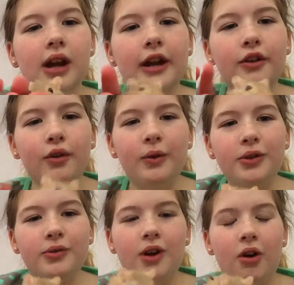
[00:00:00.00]
I don't know what
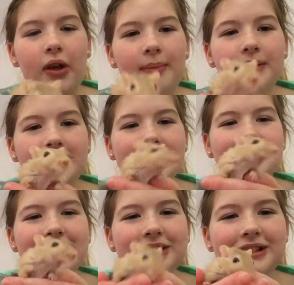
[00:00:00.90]
you call them,
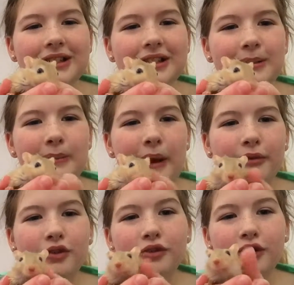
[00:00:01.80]
but
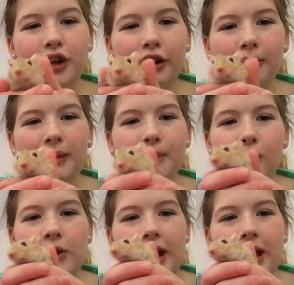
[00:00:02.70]
I'm just gonna call them people.